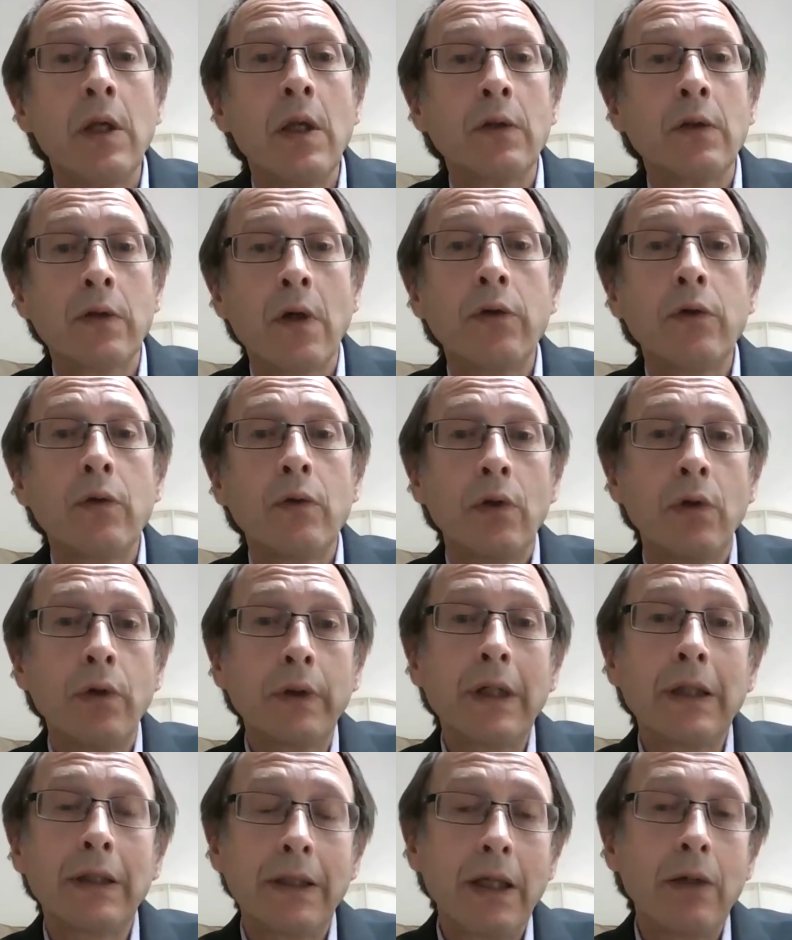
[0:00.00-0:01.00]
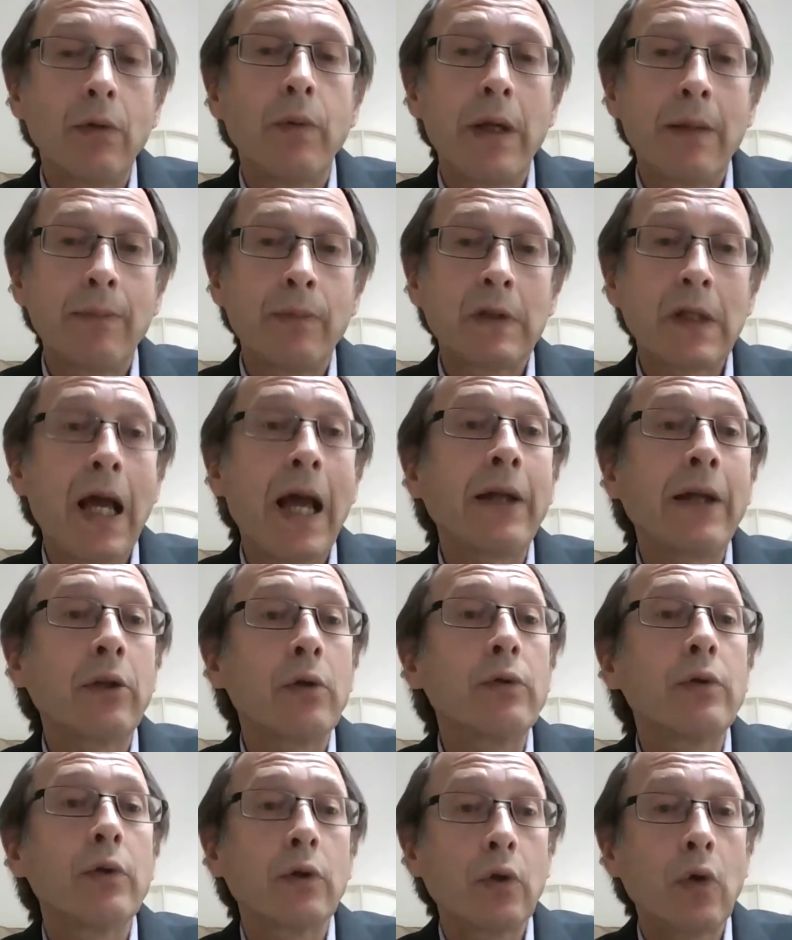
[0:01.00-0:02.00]
So you look at their website,
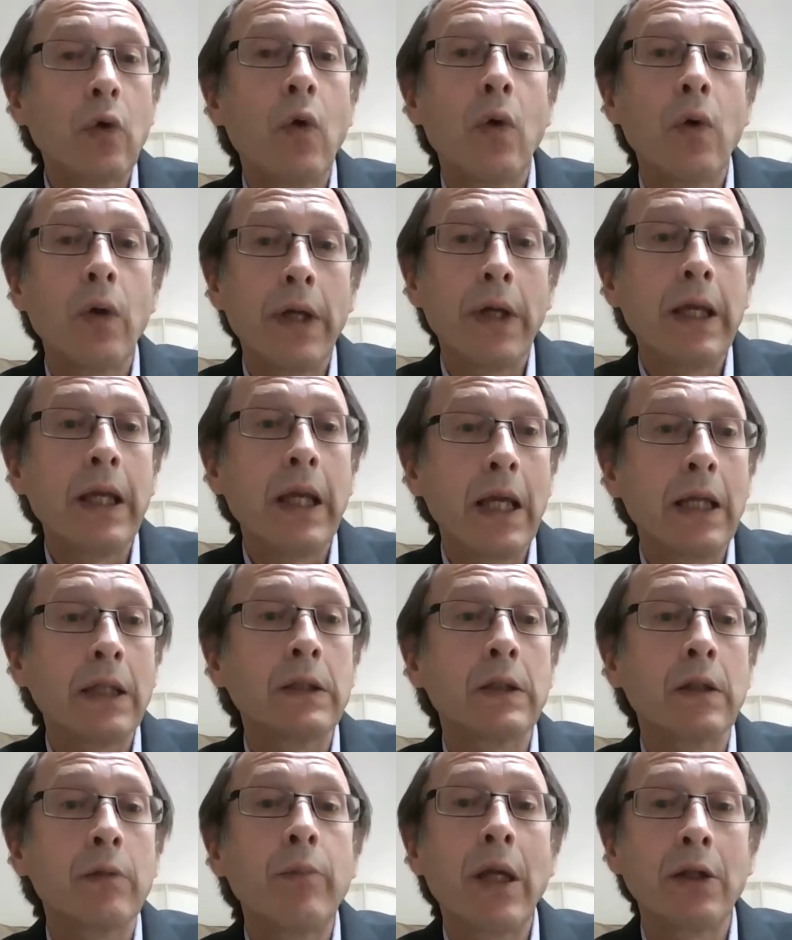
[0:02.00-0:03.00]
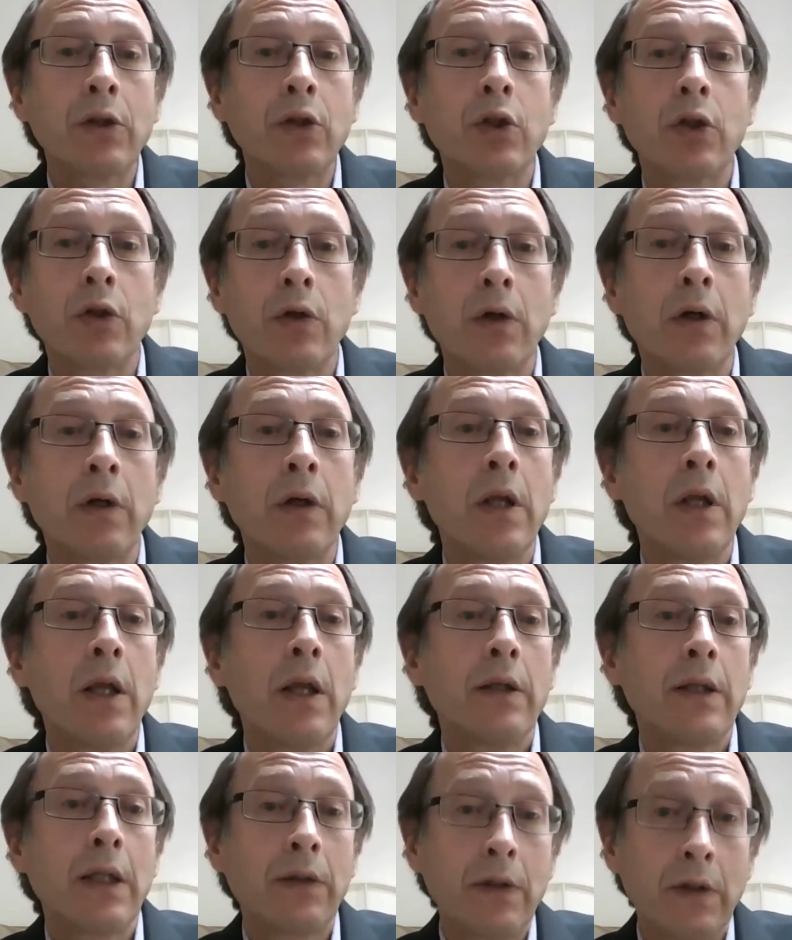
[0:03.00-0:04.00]
or you call ahead to make sure
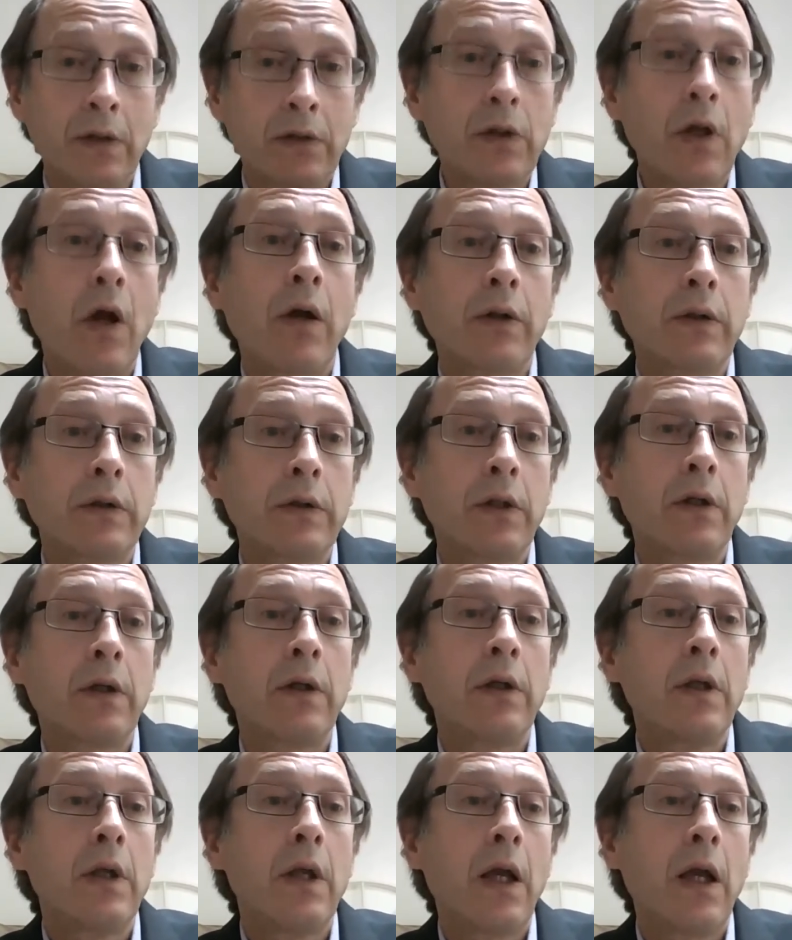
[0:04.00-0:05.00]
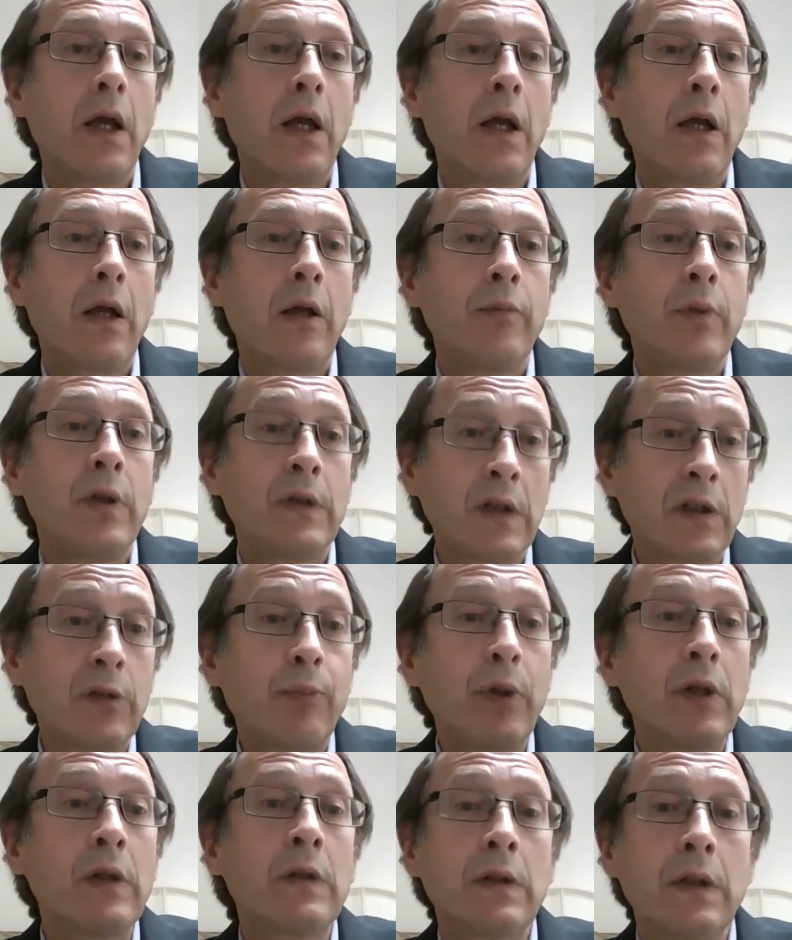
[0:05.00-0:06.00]
that this doctor is
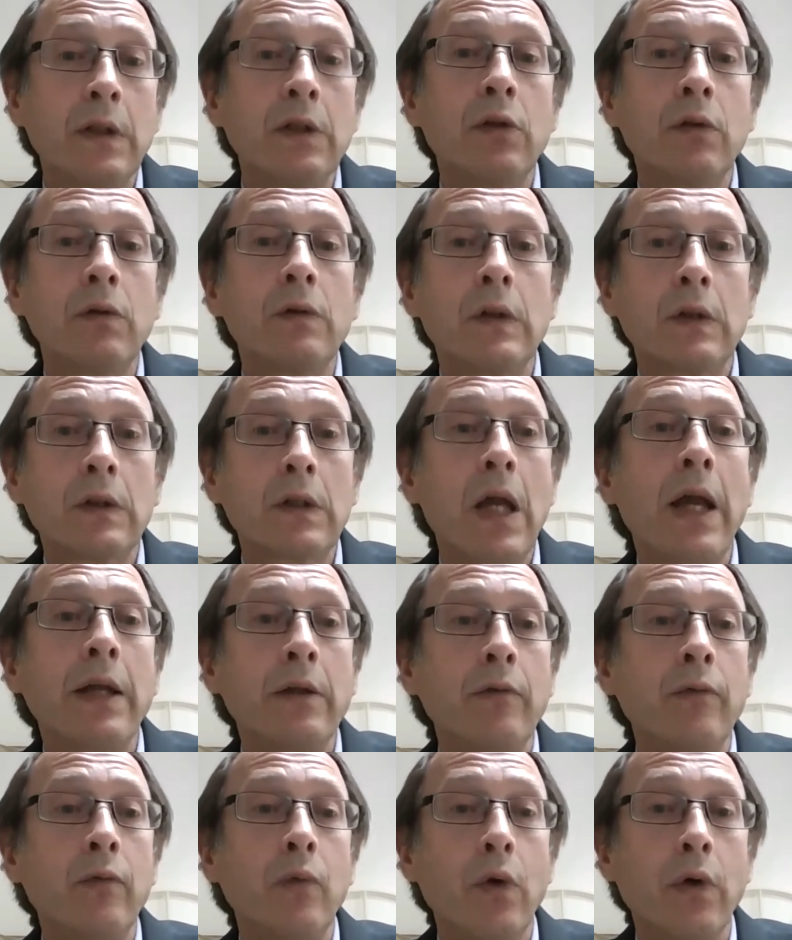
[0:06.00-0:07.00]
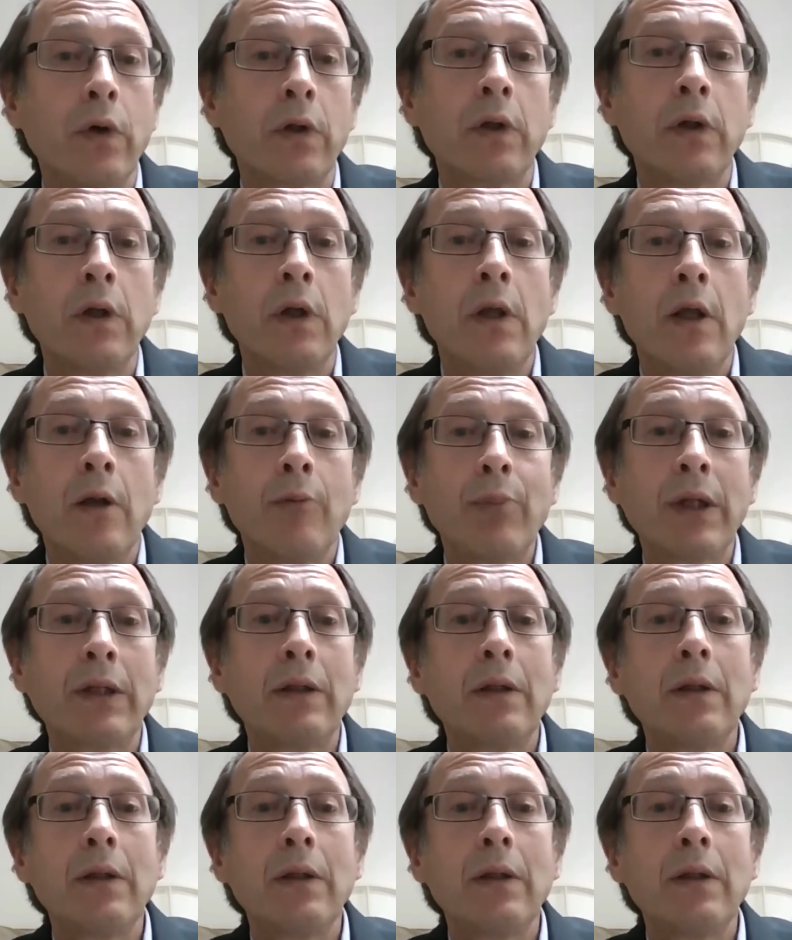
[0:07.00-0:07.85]
experienced in doing this kind of work. But